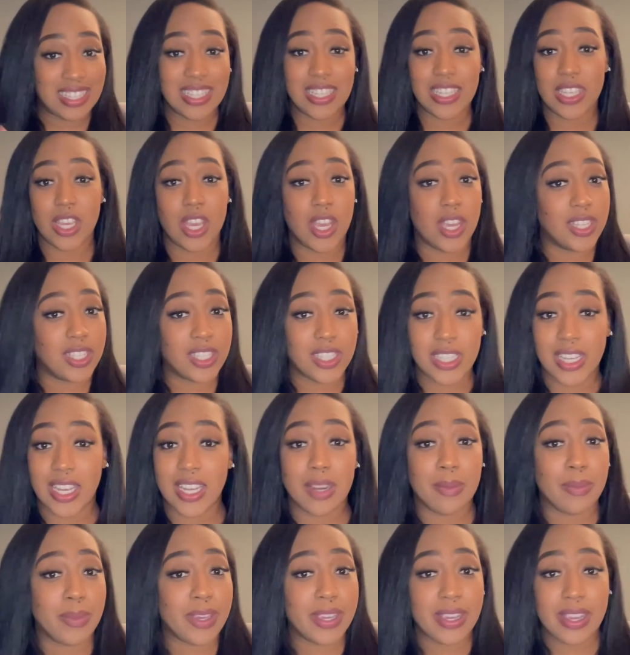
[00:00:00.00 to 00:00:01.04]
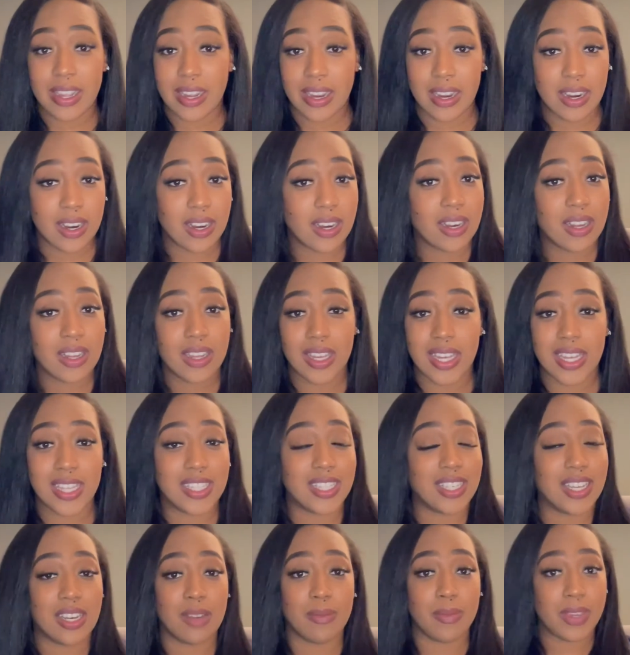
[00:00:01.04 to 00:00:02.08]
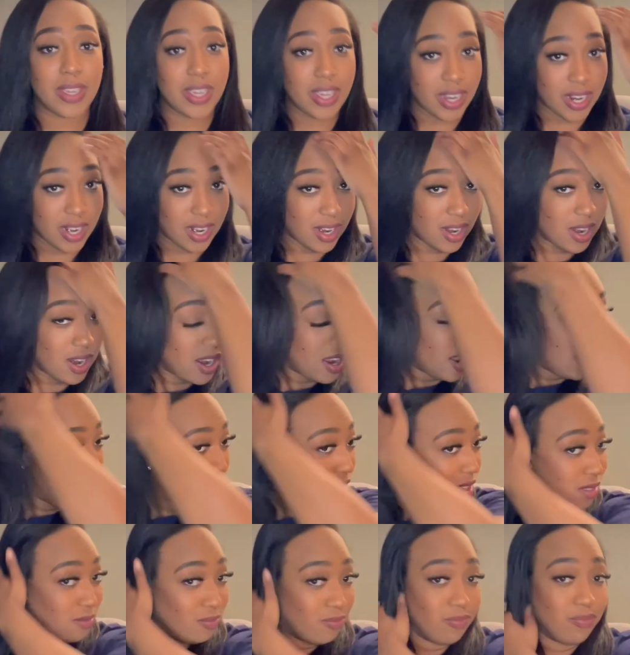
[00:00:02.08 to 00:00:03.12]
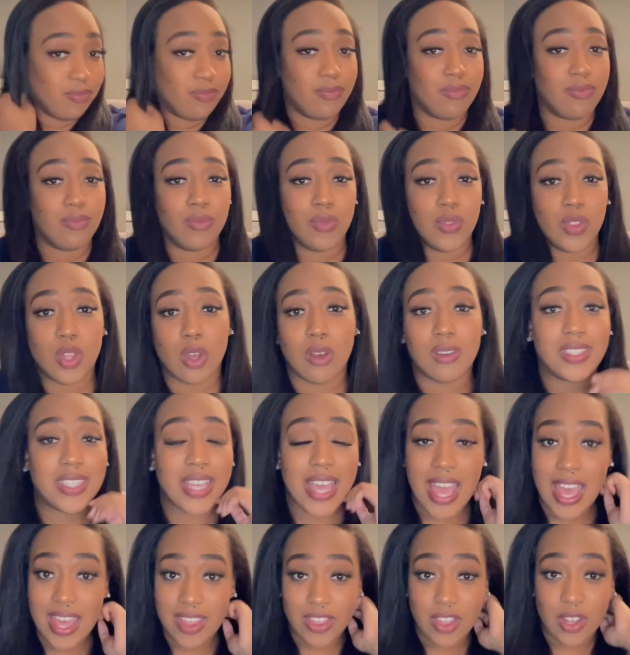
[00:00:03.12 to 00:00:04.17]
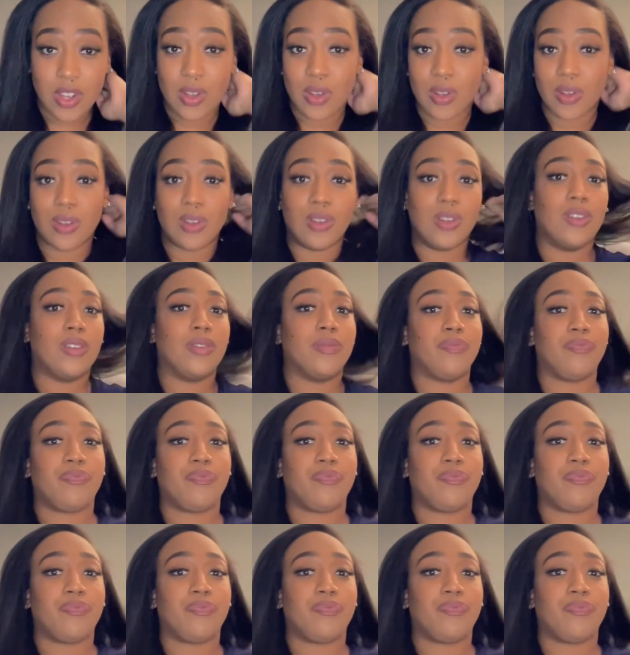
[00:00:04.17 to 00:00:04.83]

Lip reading: It's gonna be here. It's gonna be here. Those ethical